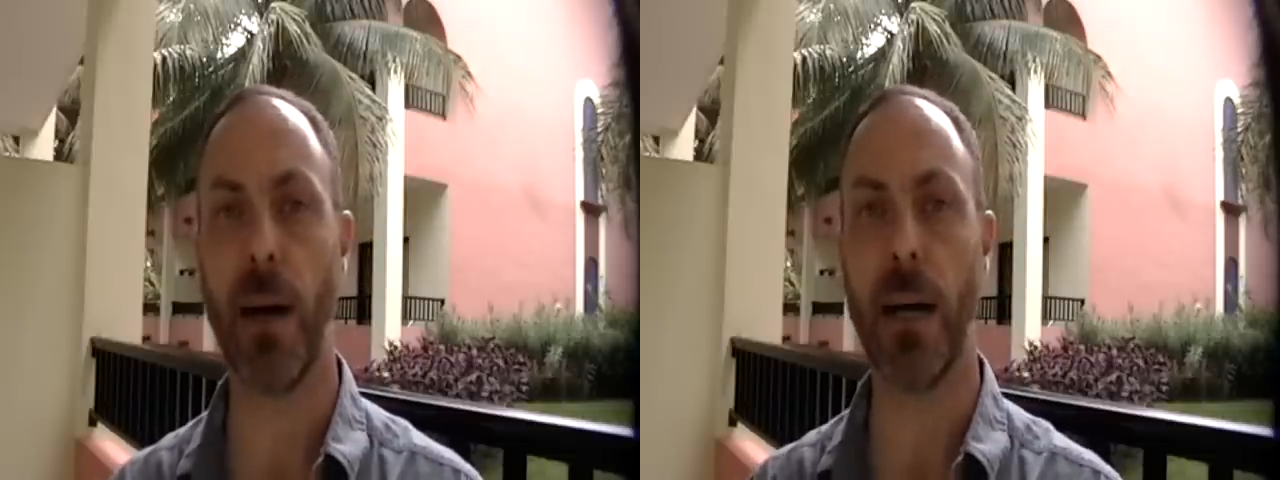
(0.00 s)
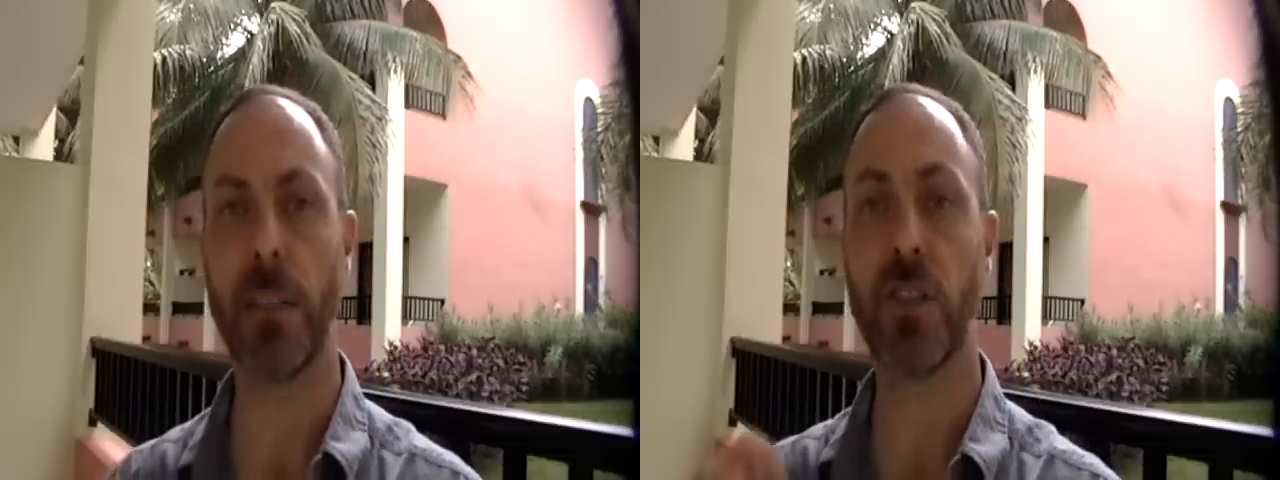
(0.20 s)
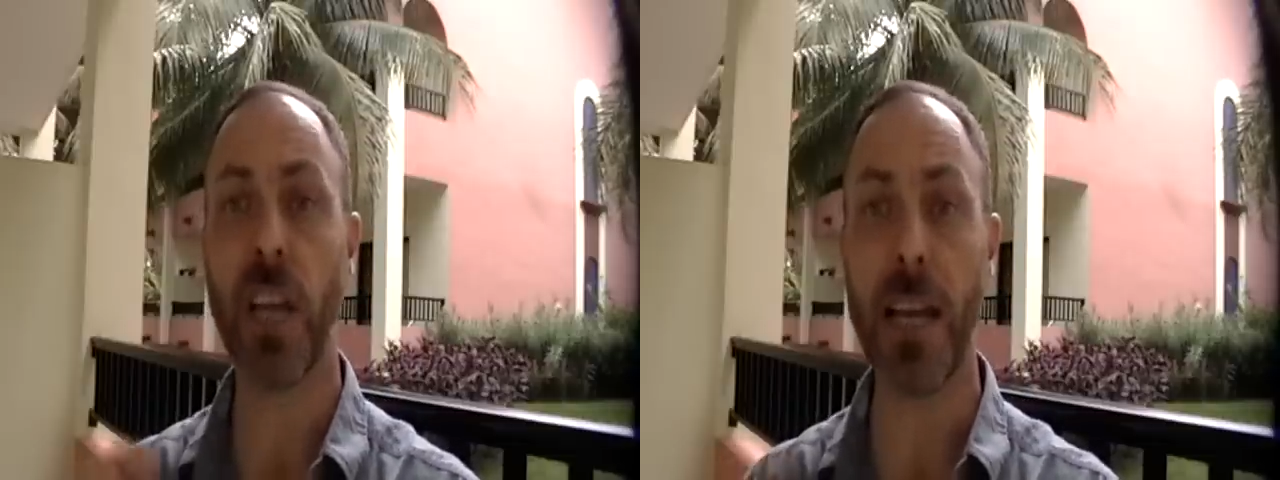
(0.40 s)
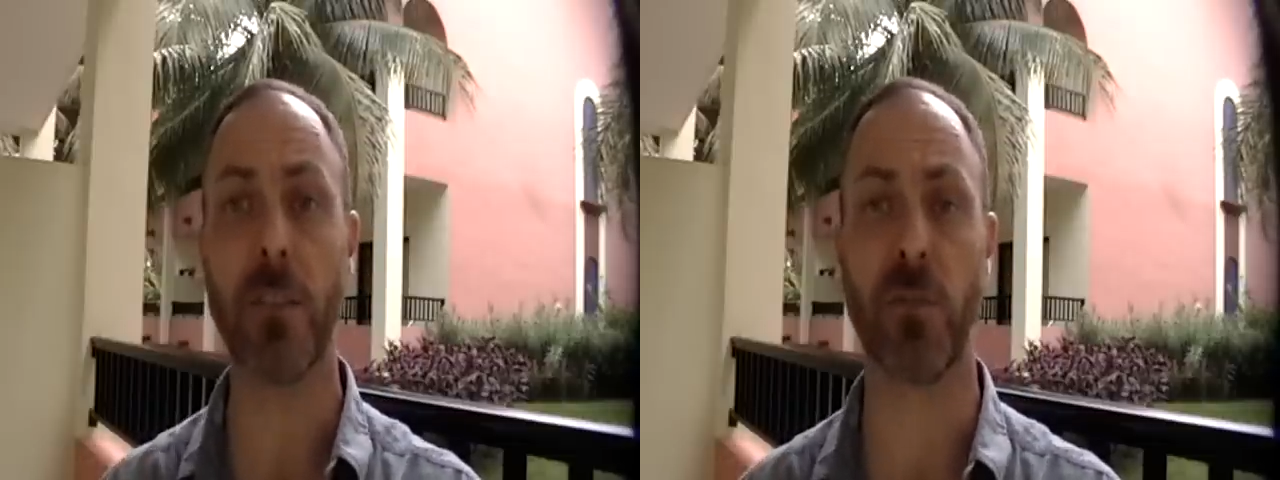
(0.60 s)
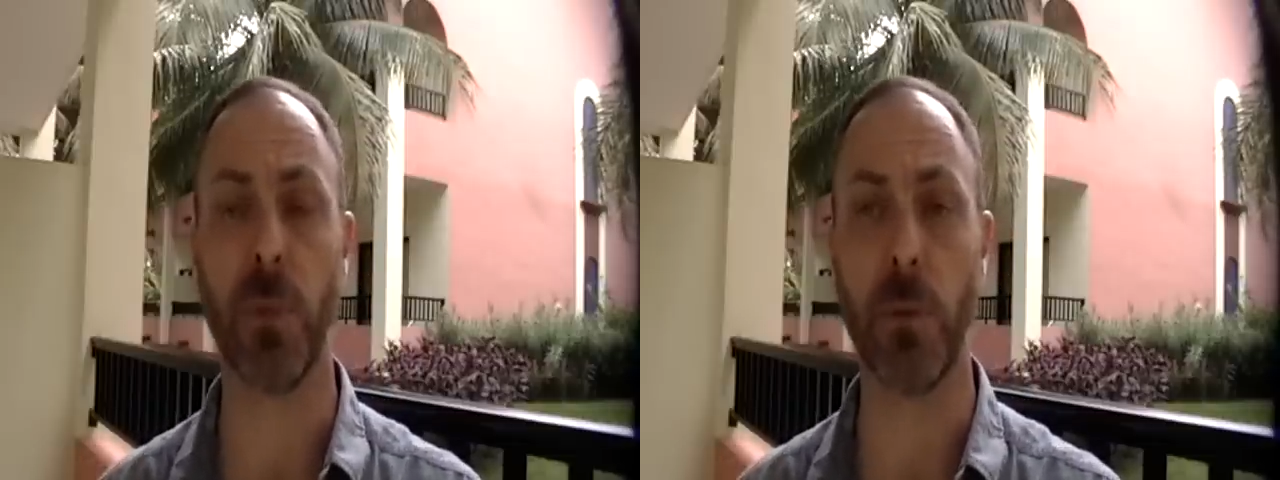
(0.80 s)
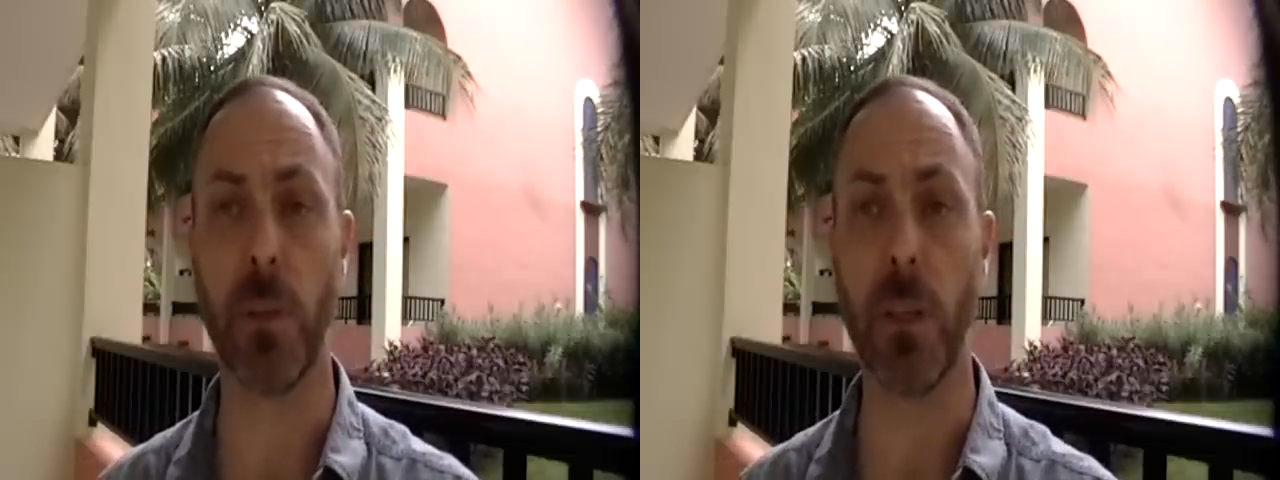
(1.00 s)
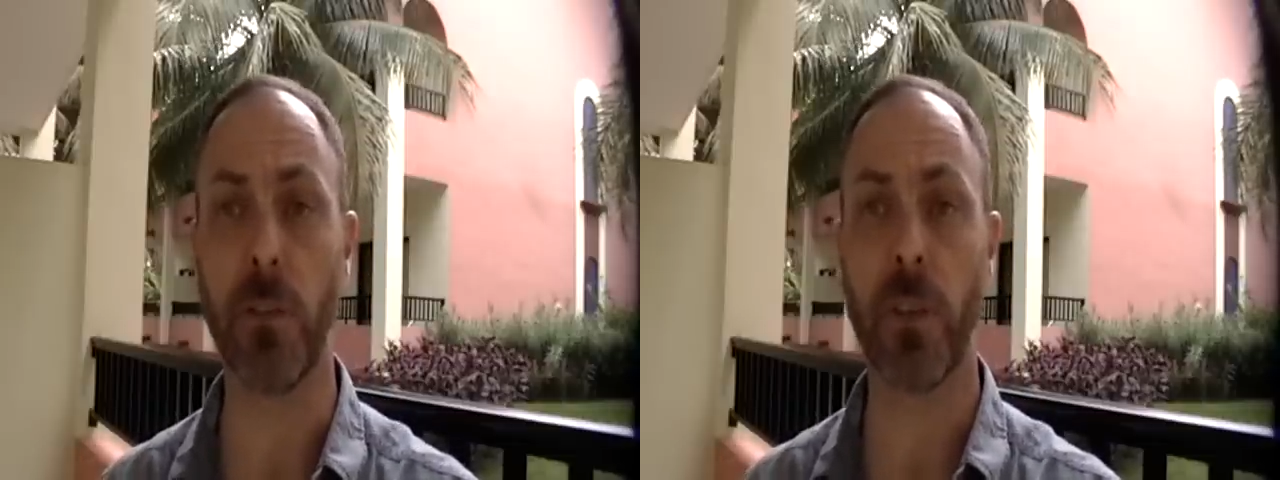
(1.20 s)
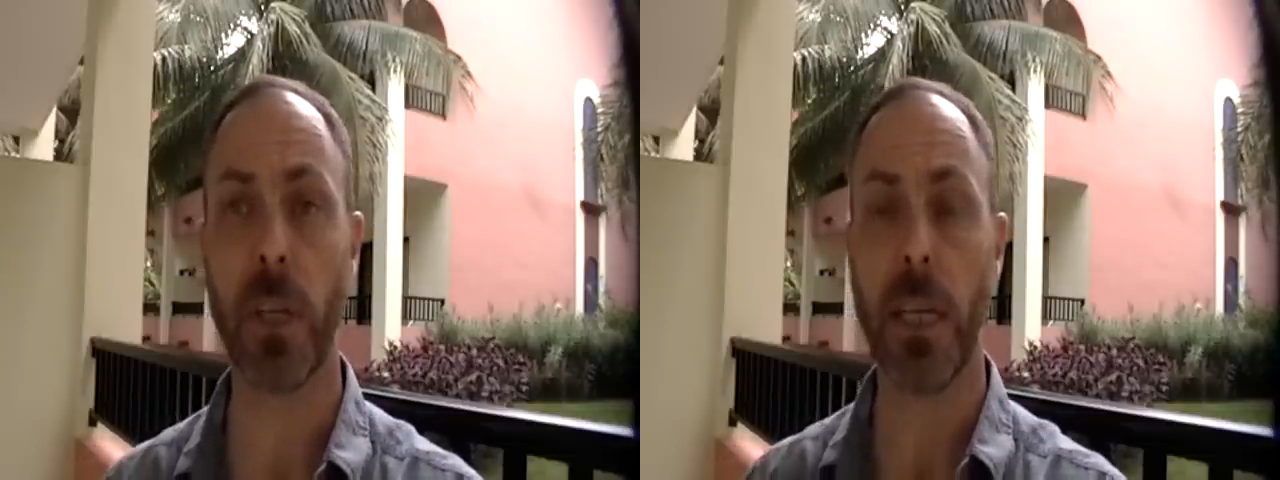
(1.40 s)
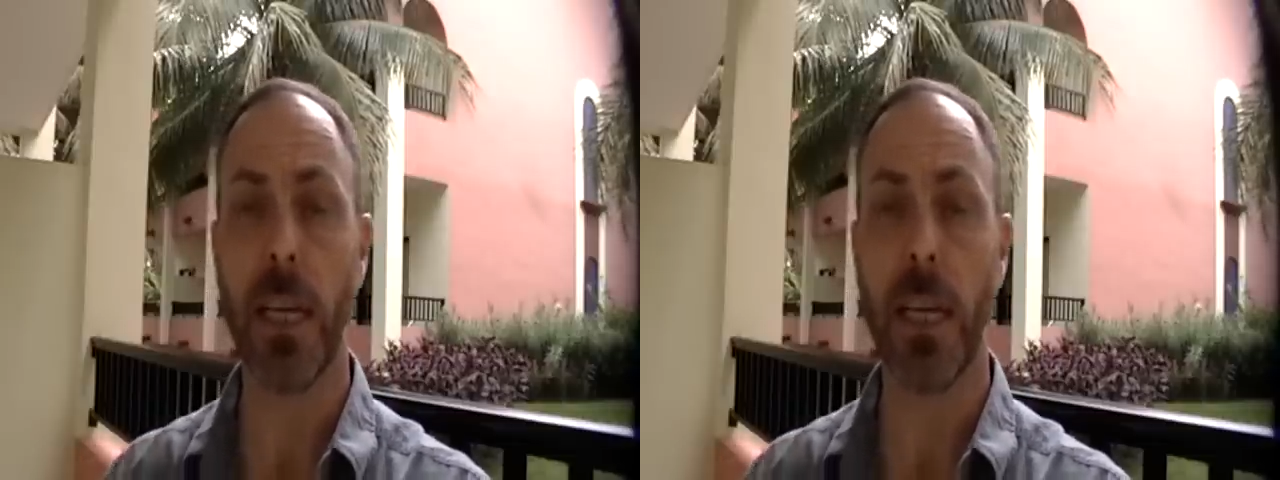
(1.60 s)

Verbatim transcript: mine challenged me with this.